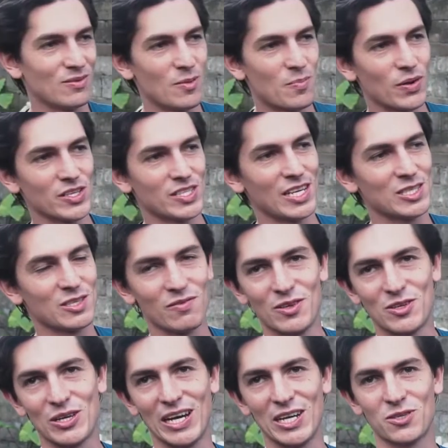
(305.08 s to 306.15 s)
the process of the
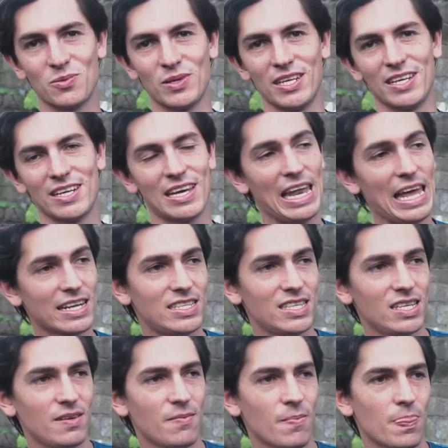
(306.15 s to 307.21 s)
trash. We collect
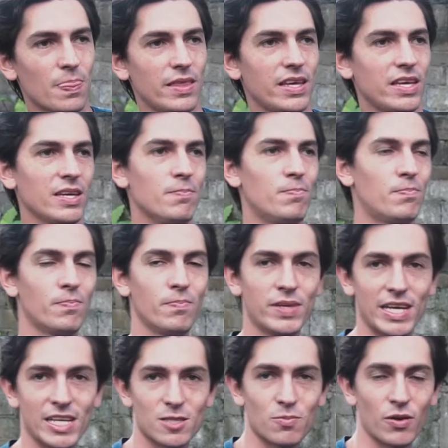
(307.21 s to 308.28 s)
it, it
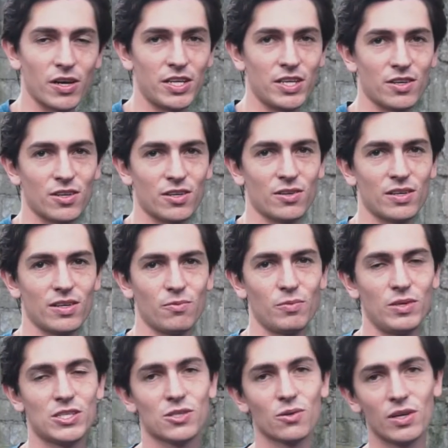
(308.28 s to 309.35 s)
gets brought here, we
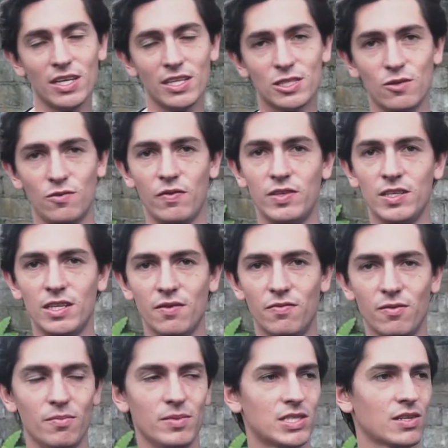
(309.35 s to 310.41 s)
sort it into 15
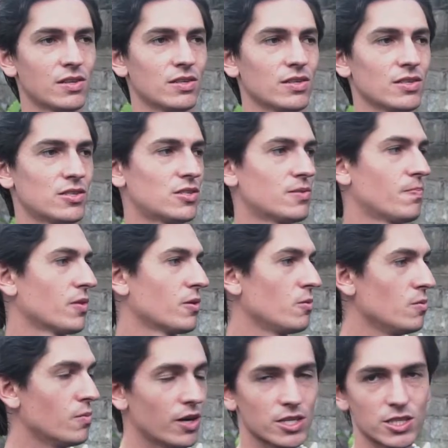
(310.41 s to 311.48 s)
different materials, we
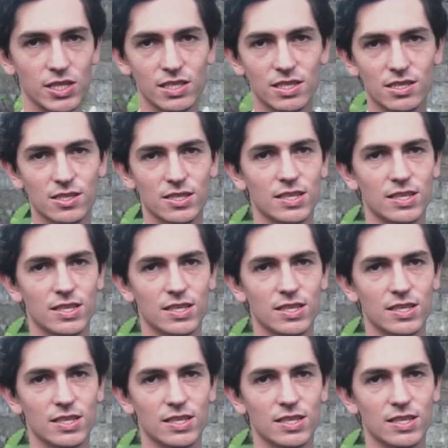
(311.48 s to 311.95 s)
wash it,